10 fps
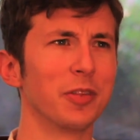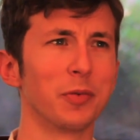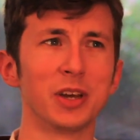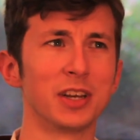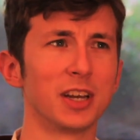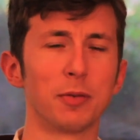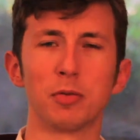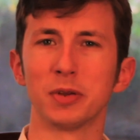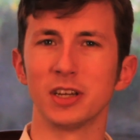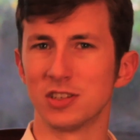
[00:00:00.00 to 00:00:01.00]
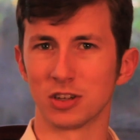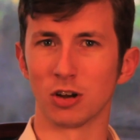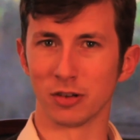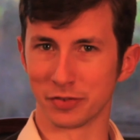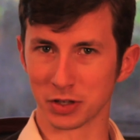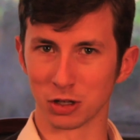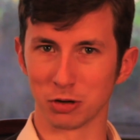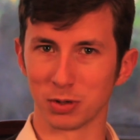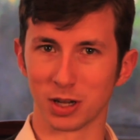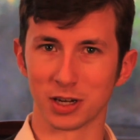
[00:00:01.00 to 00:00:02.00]
We ended up replacing all of the
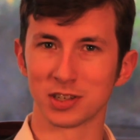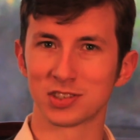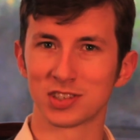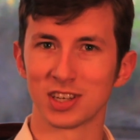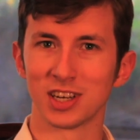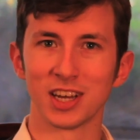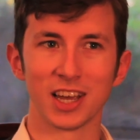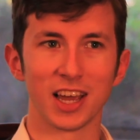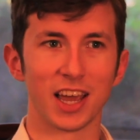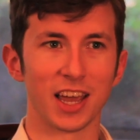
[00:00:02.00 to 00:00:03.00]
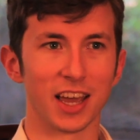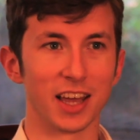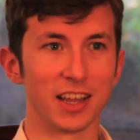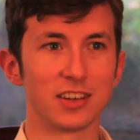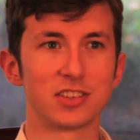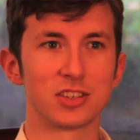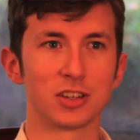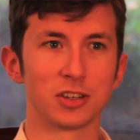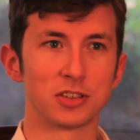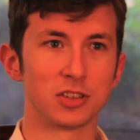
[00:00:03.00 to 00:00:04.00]
glow plugs, and
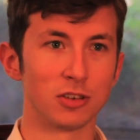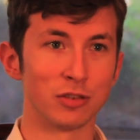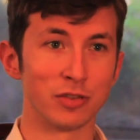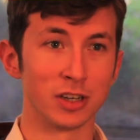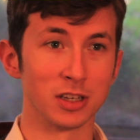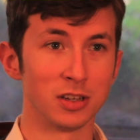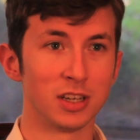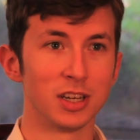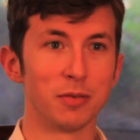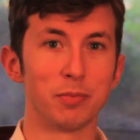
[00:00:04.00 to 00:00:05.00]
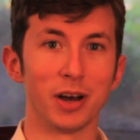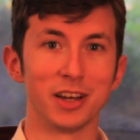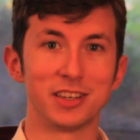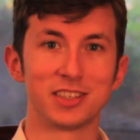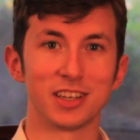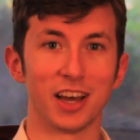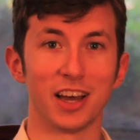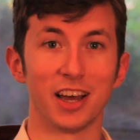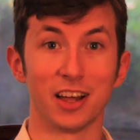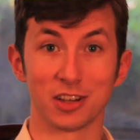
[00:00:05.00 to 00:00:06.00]
still to no avail, but
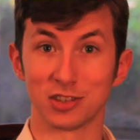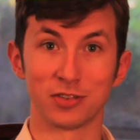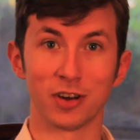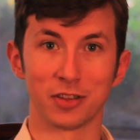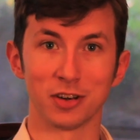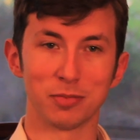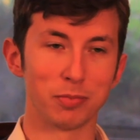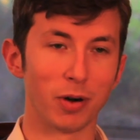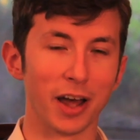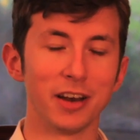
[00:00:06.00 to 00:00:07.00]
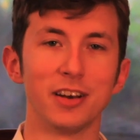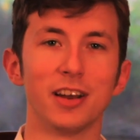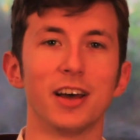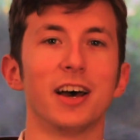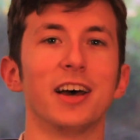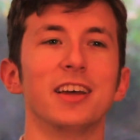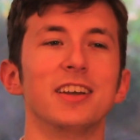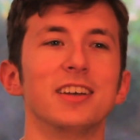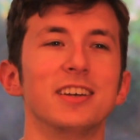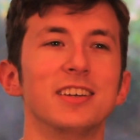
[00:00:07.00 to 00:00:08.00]
Alex's father, Brad,
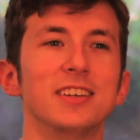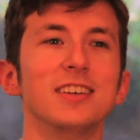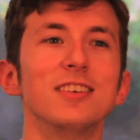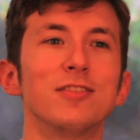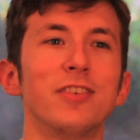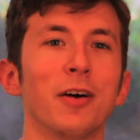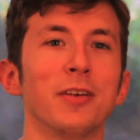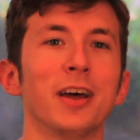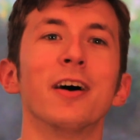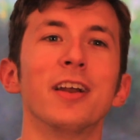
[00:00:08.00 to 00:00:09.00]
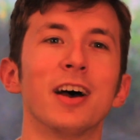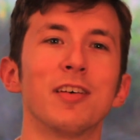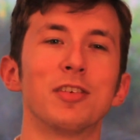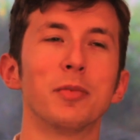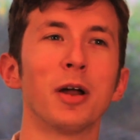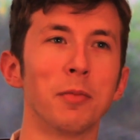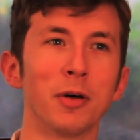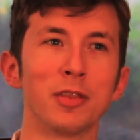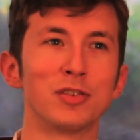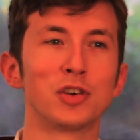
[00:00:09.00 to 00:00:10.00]
found out after about a
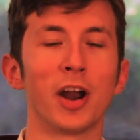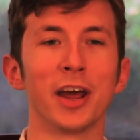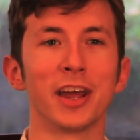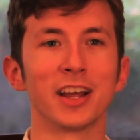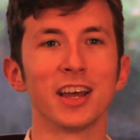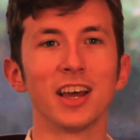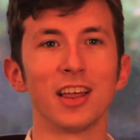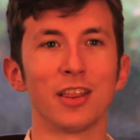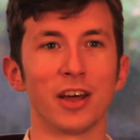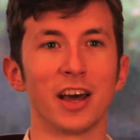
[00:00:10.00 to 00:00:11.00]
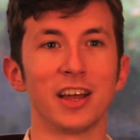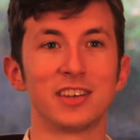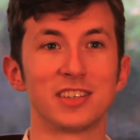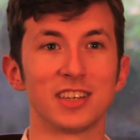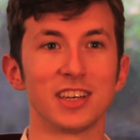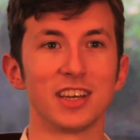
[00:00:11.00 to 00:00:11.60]
month of trying that